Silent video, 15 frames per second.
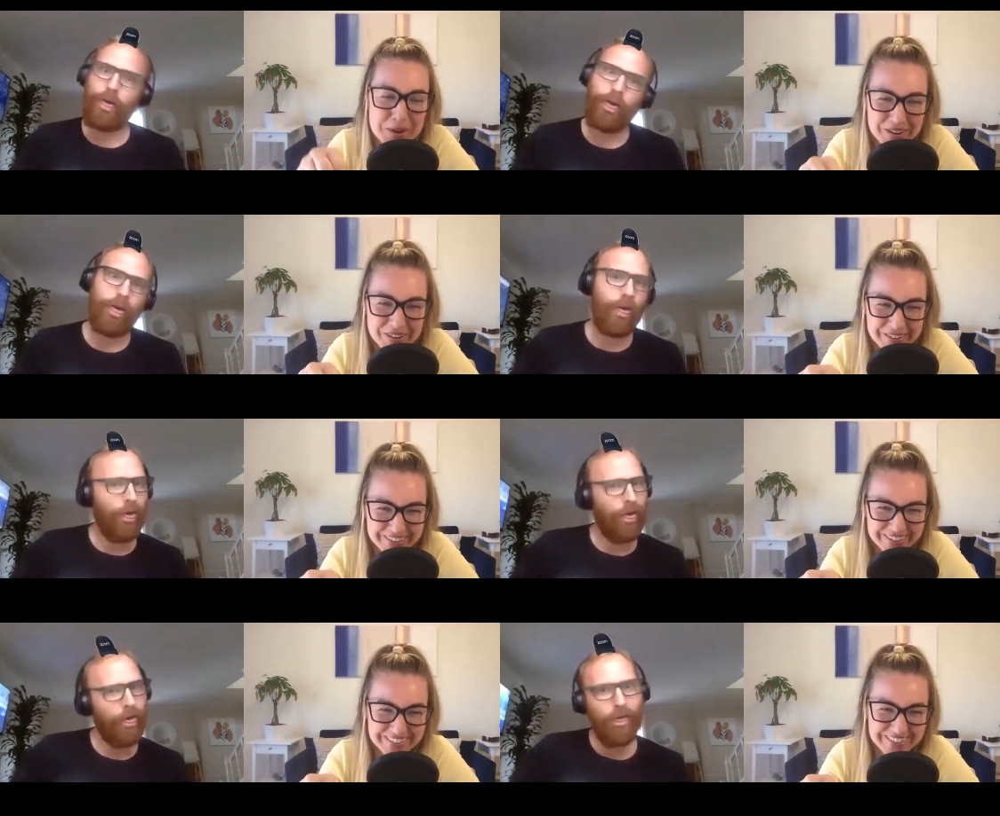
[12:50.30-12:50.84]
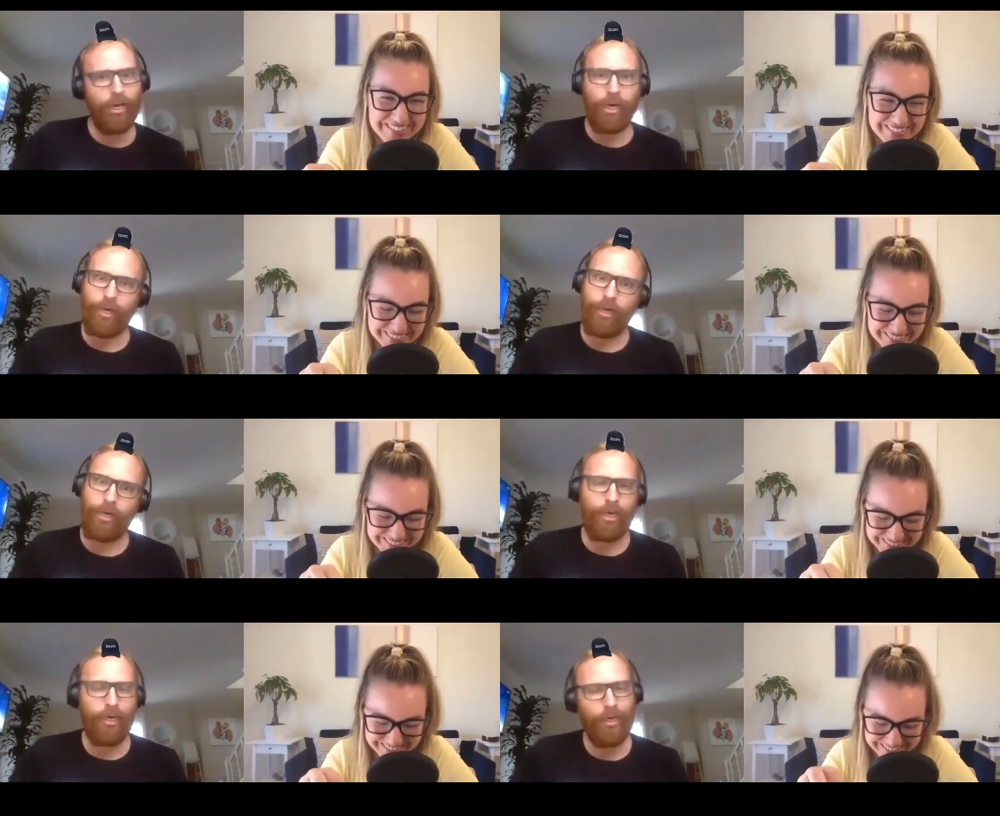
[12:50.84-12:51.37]
Speaker 1: part.
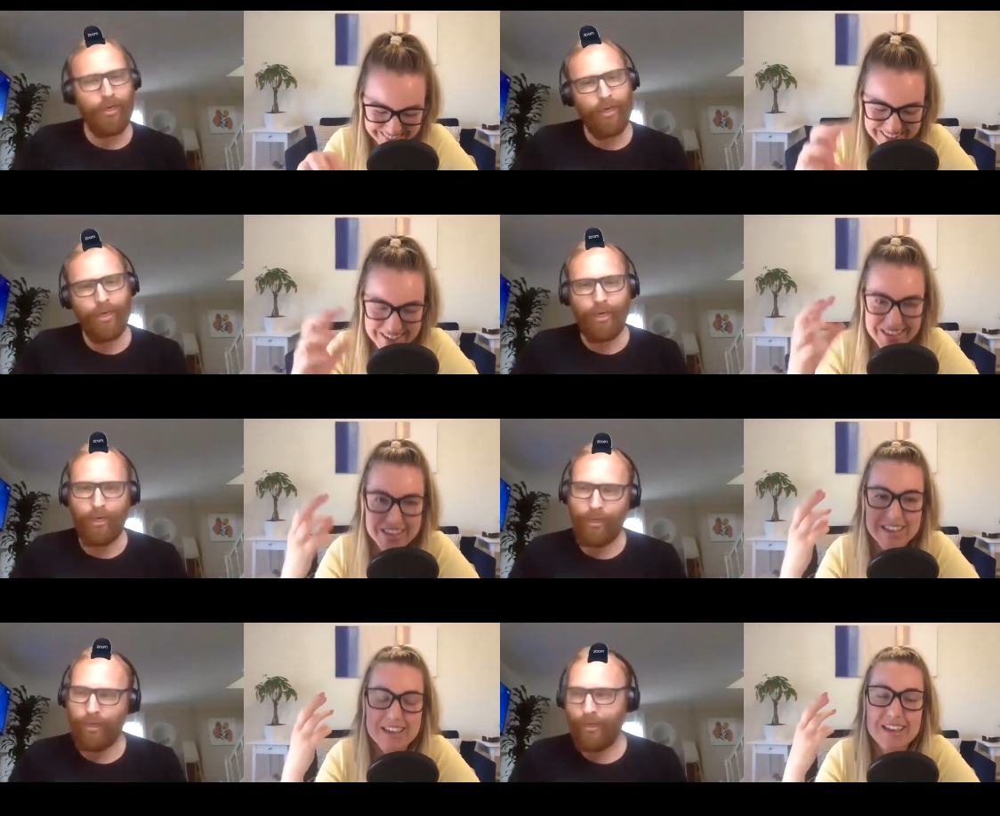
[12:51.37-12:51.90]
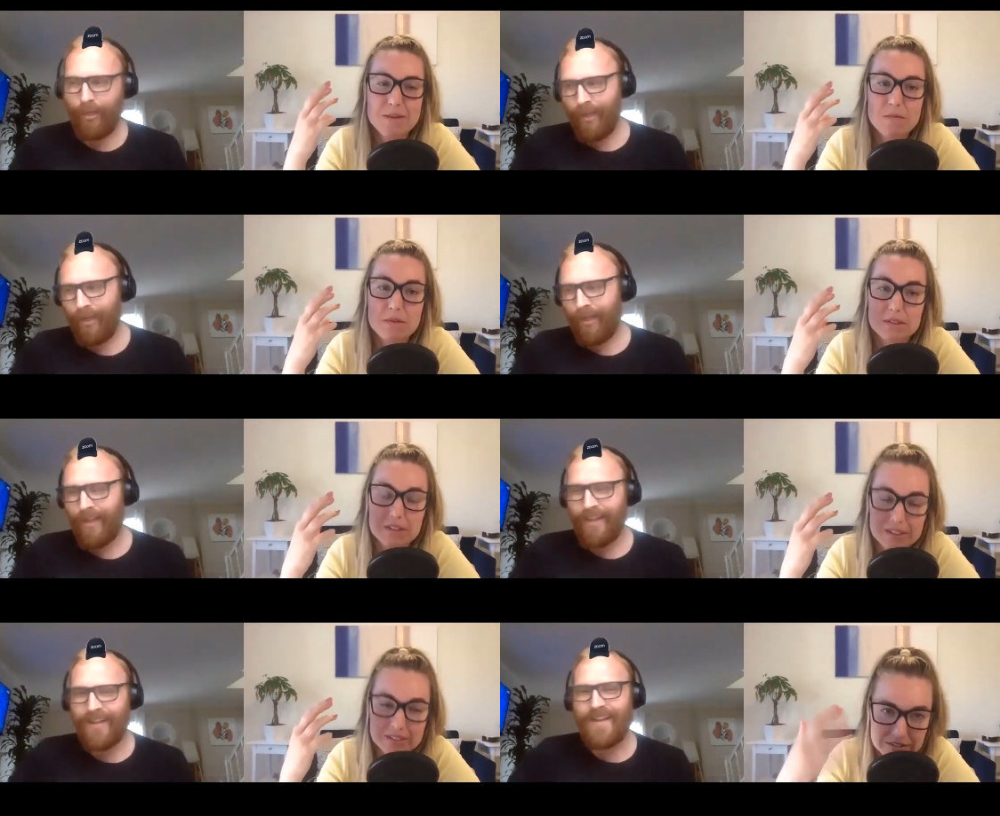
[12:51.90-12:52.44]

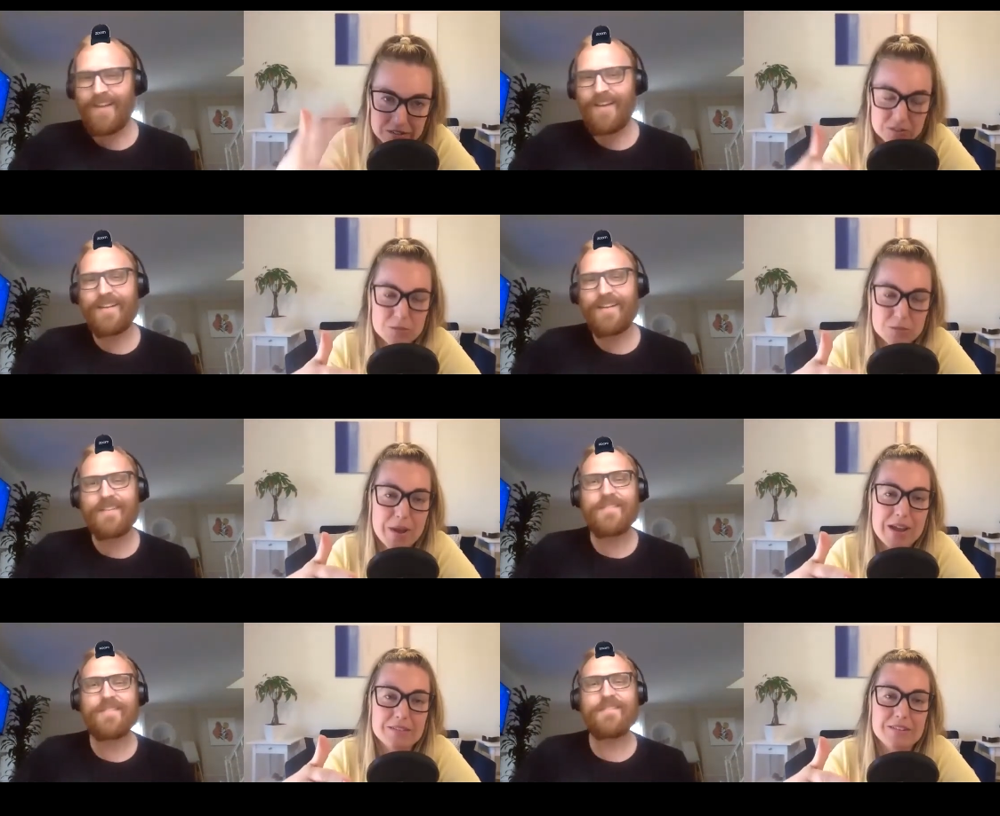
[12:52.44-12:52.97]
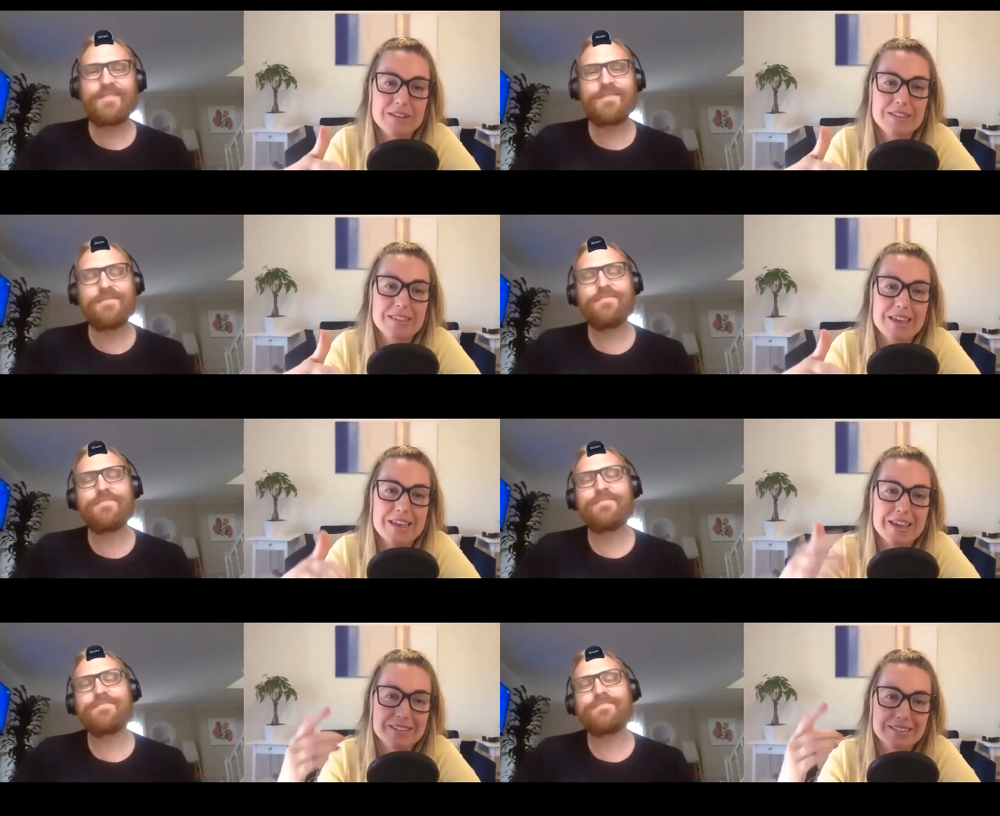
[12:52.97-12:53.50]
Systemizing
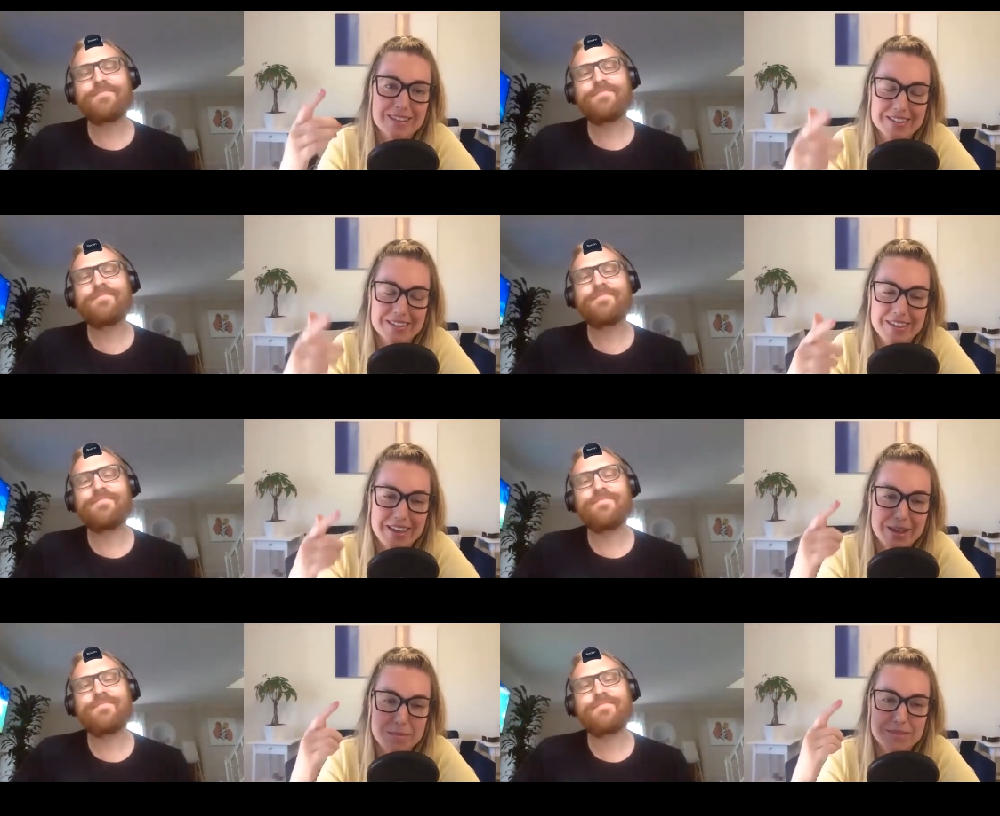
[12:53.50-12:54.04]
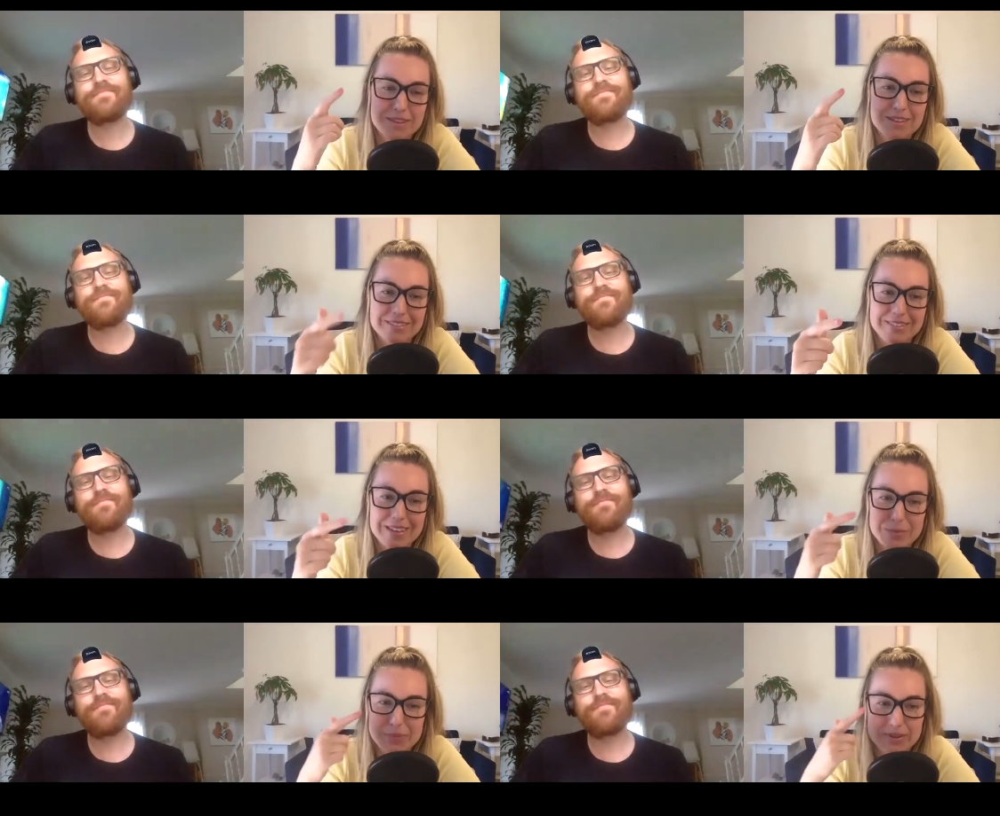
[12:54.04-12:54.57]
things and Cam says
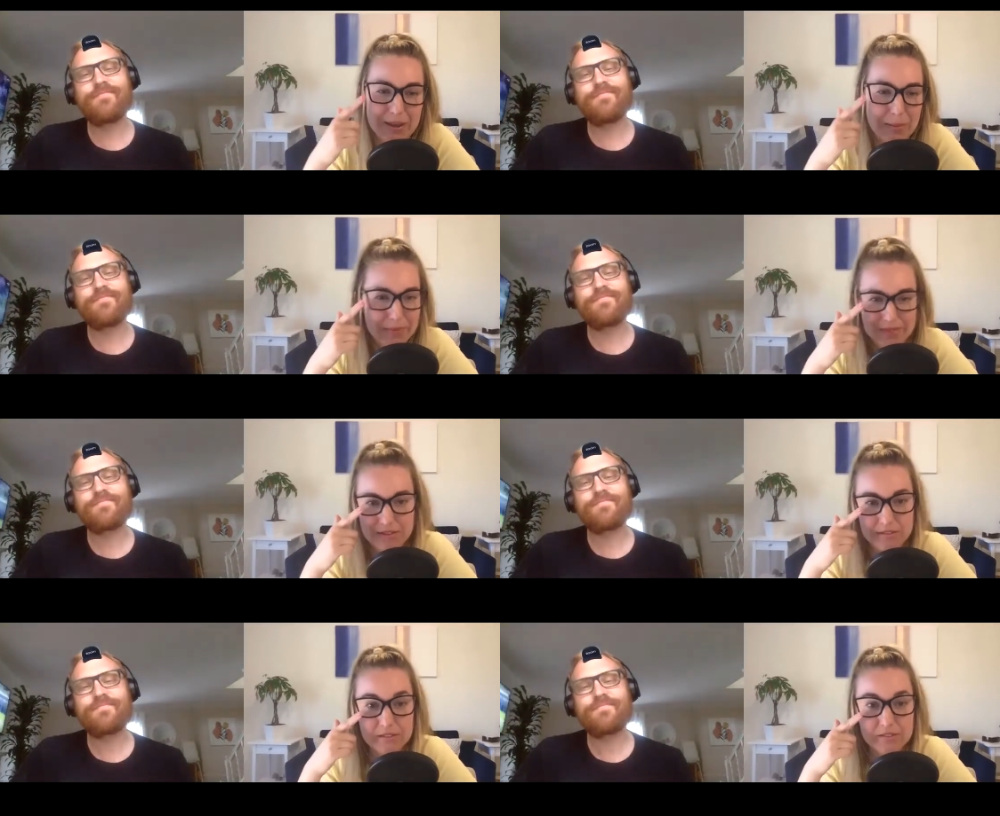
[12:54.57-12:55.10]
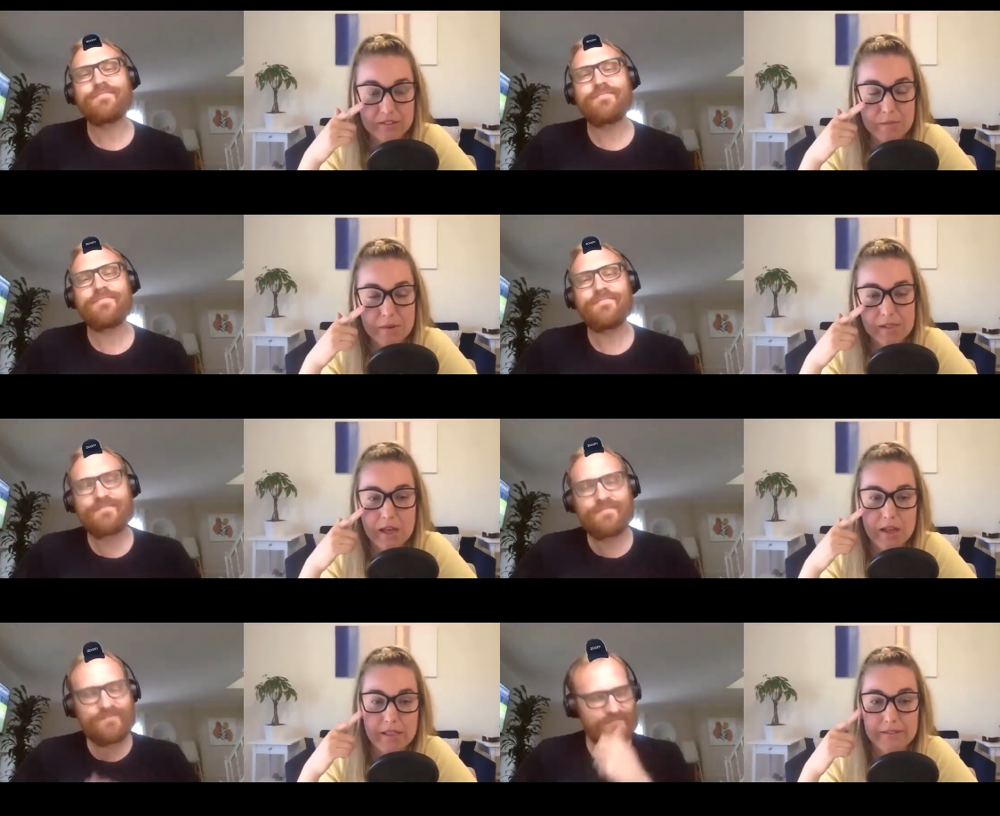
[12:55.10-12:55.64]
keeping up with the system a
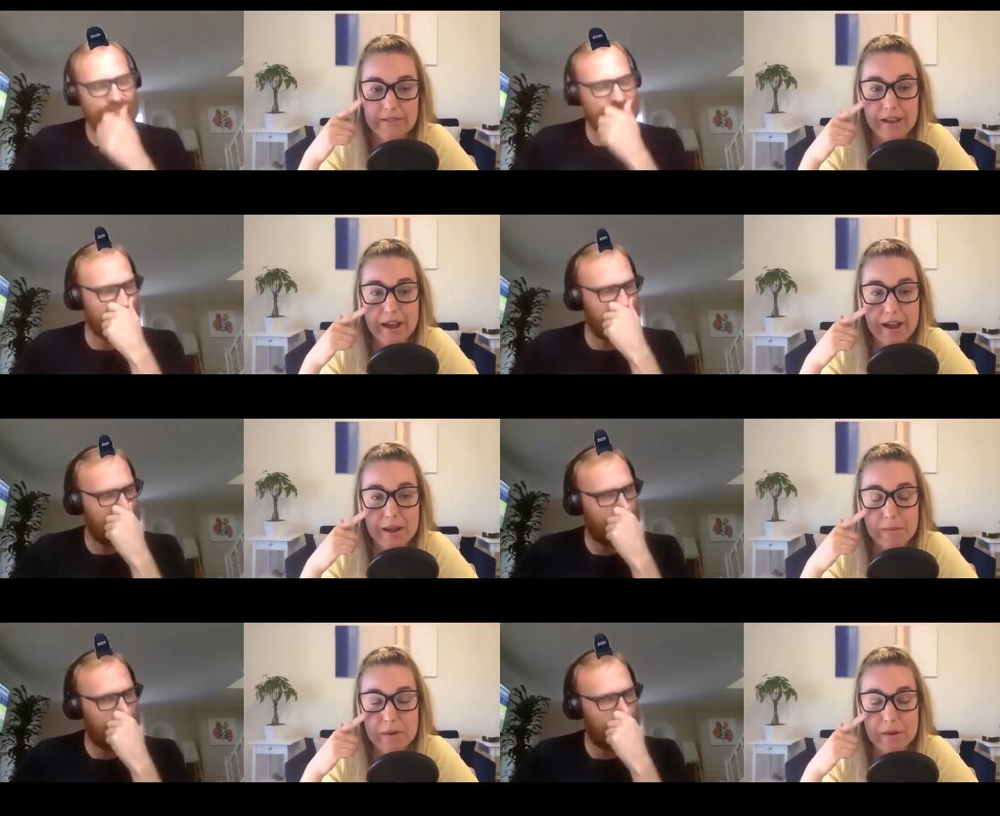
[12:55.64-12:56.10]
lot of the time.